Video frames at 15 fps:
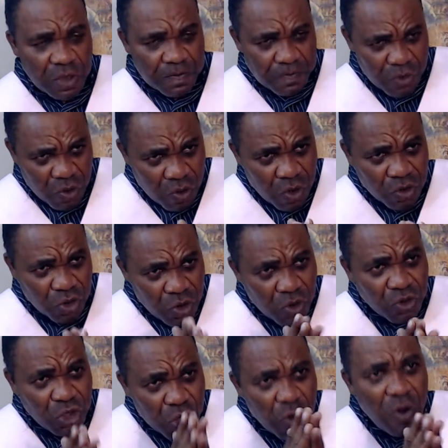your,
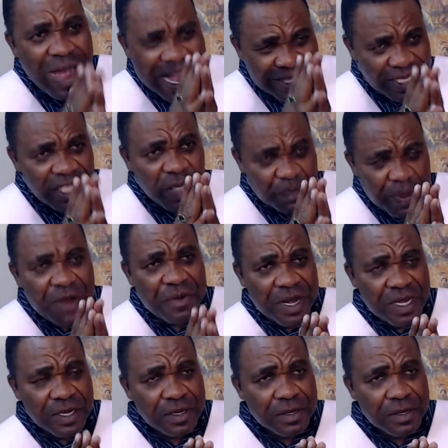your, you as a spirit,